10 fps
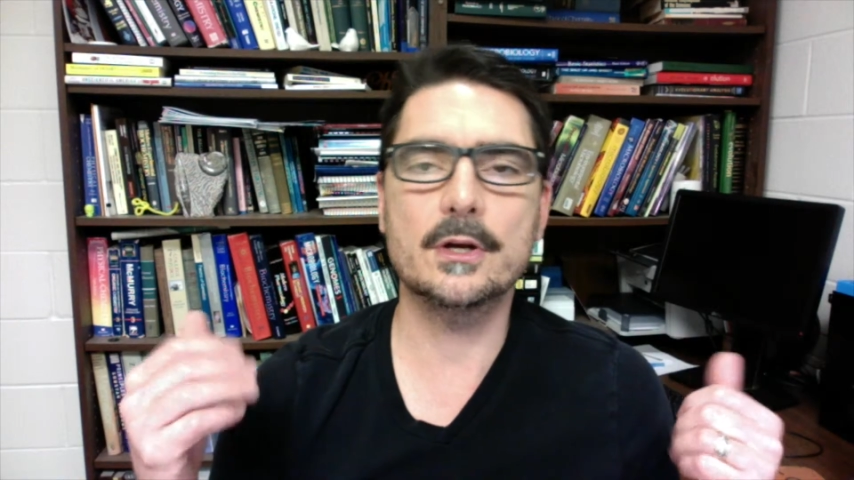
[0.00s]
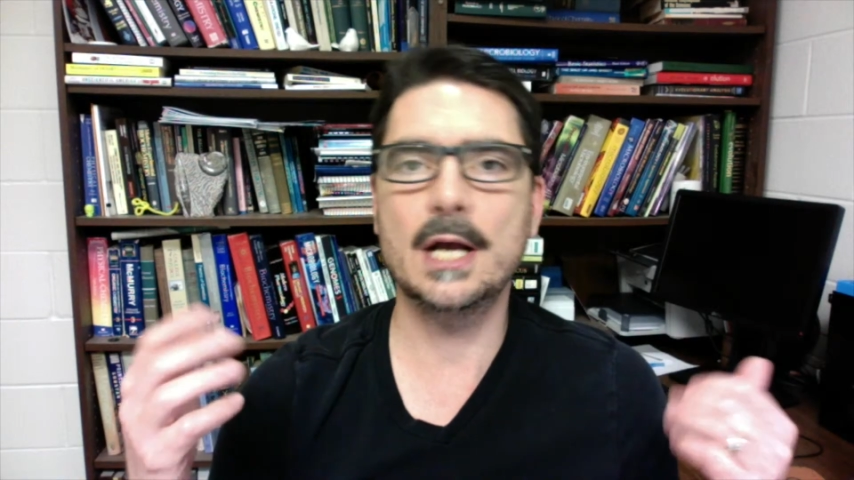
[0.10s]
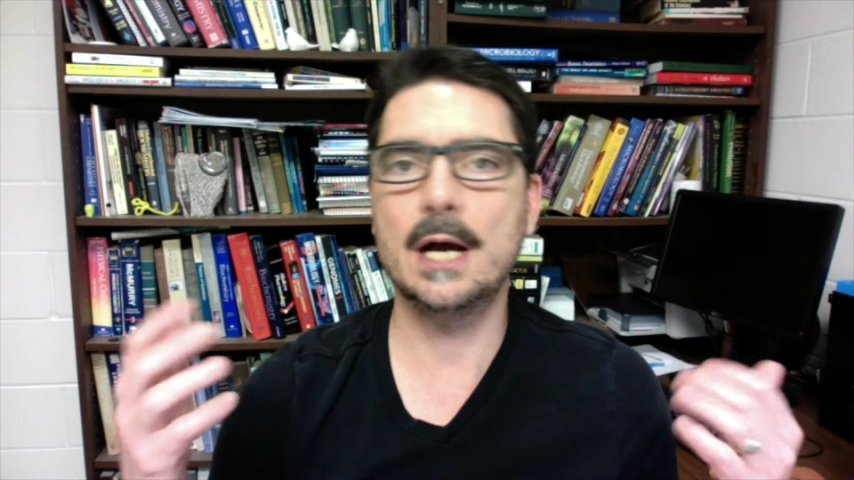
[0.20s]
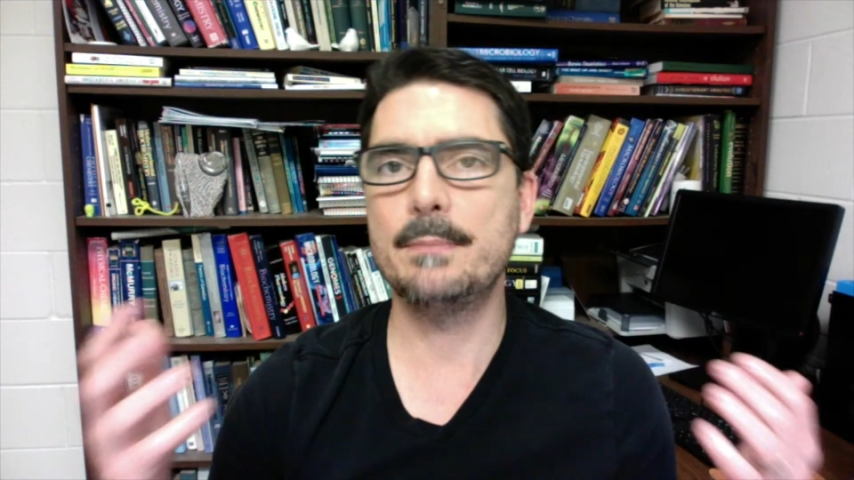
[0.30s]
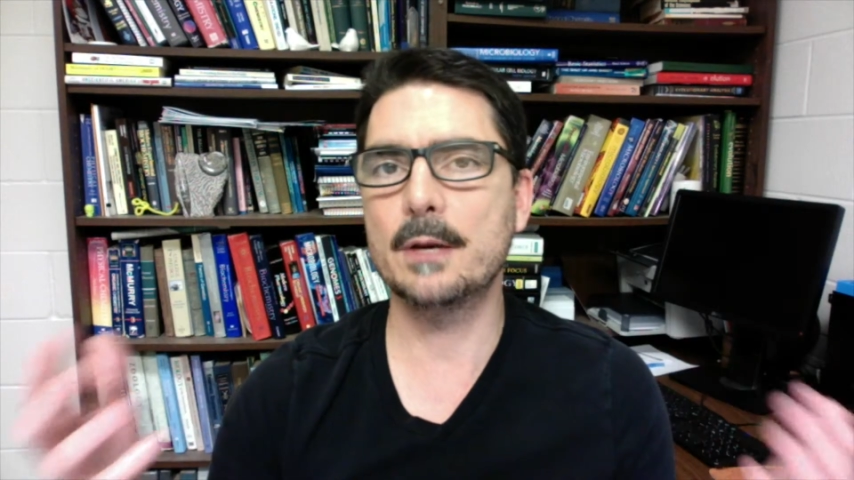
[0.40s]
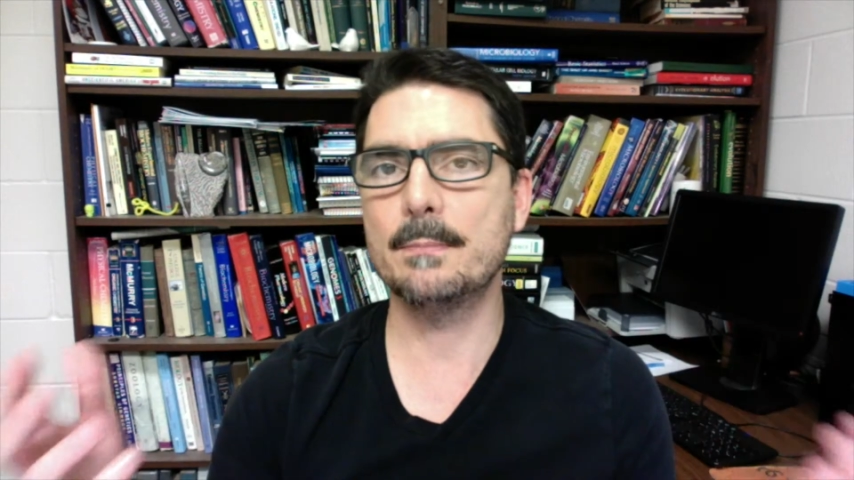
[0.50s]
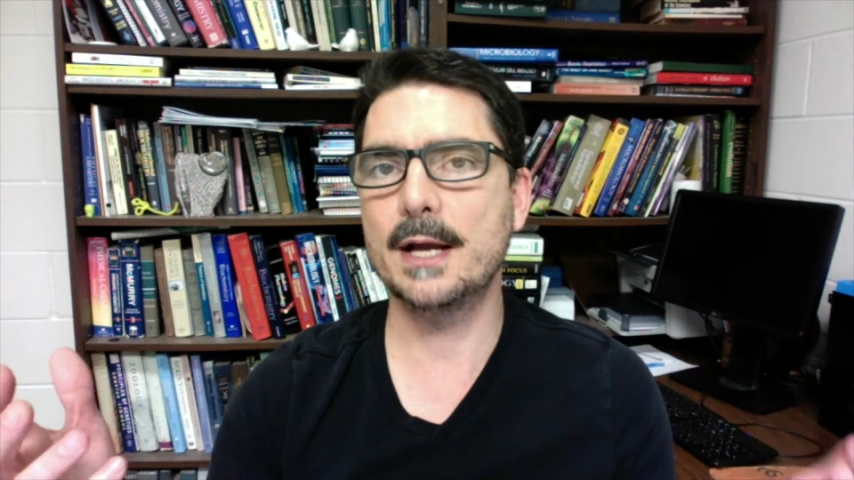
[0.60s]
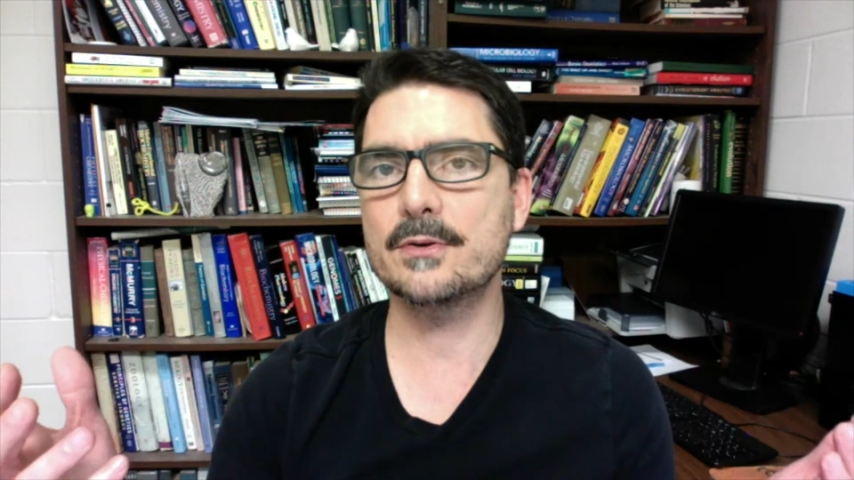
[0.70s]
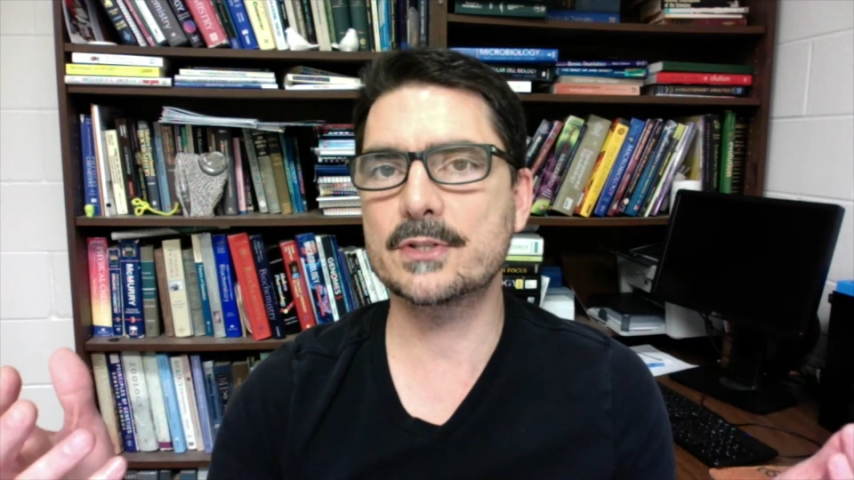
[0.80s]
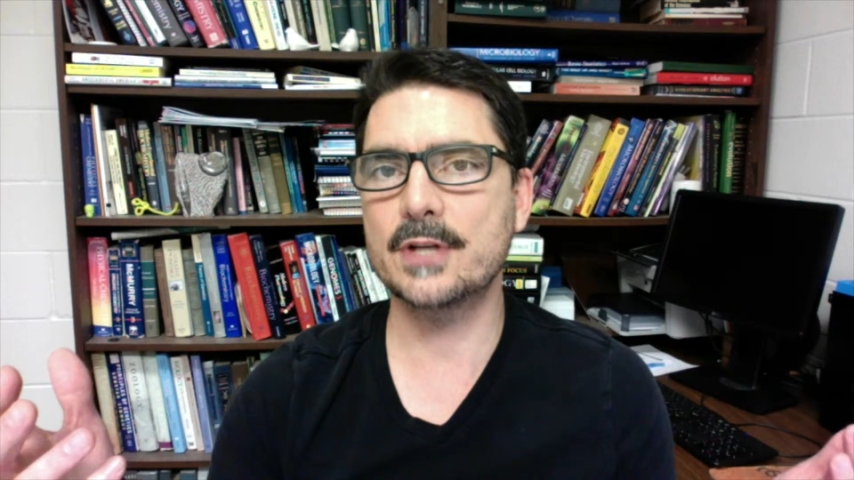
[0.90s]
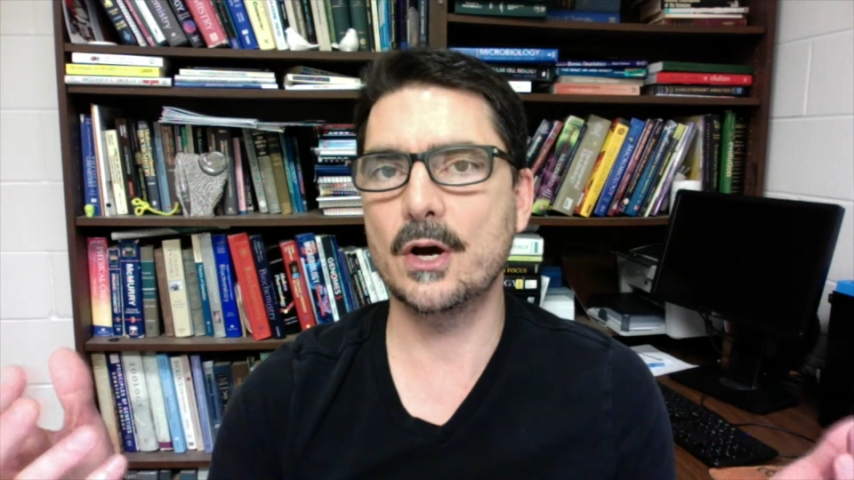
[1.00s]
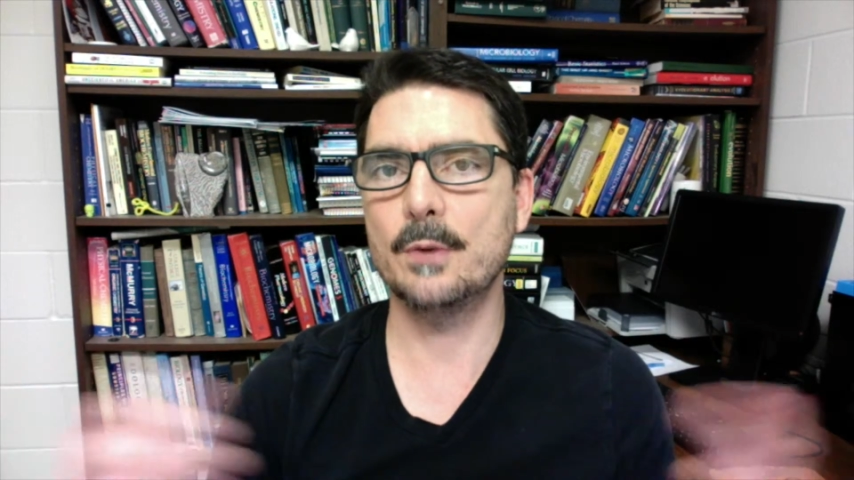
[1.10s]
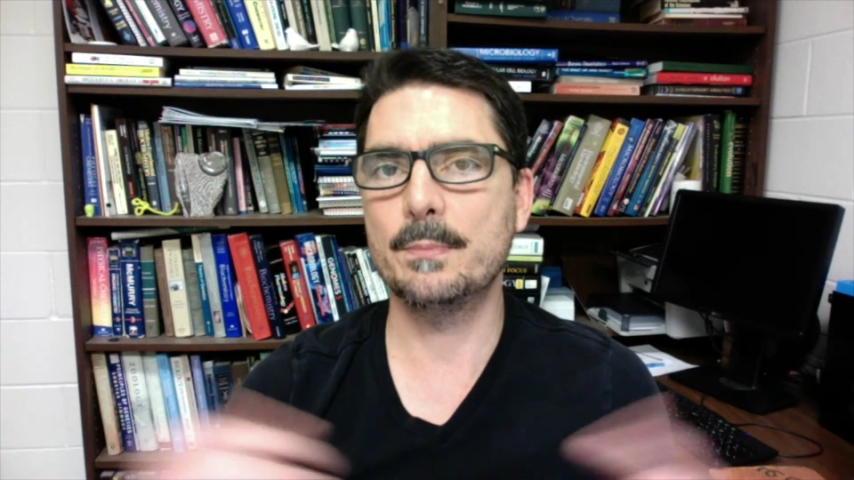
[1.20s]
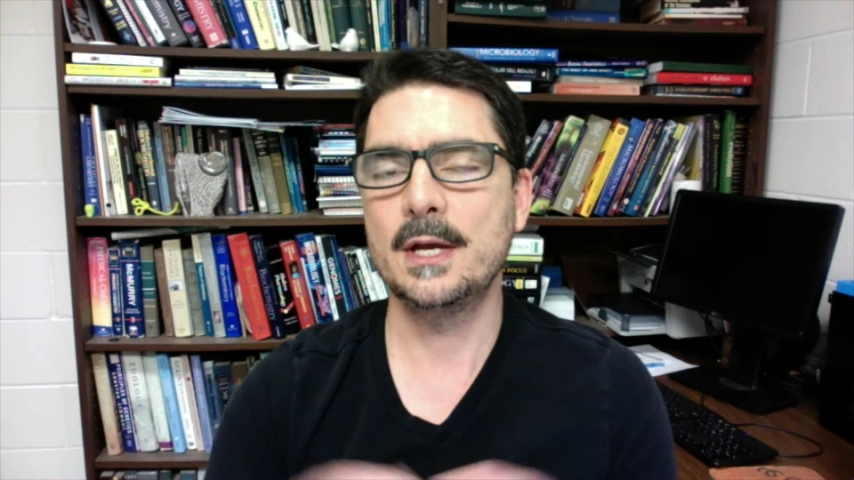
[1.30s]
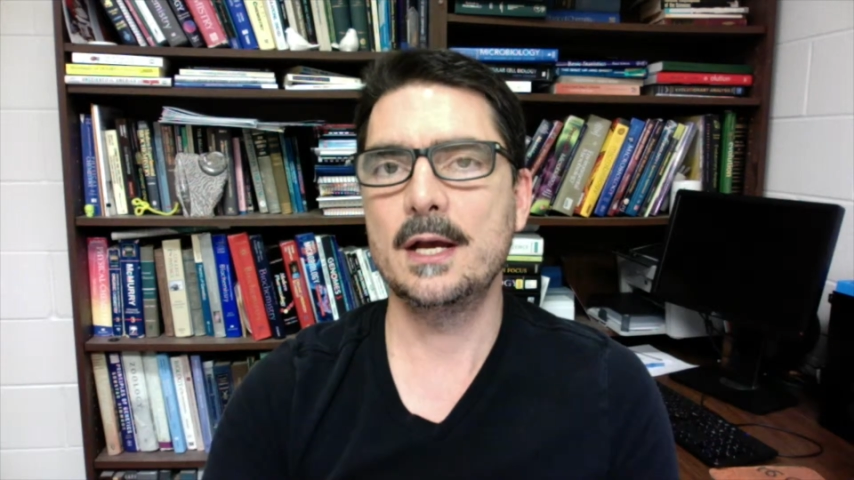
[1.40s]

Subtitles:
compound microscope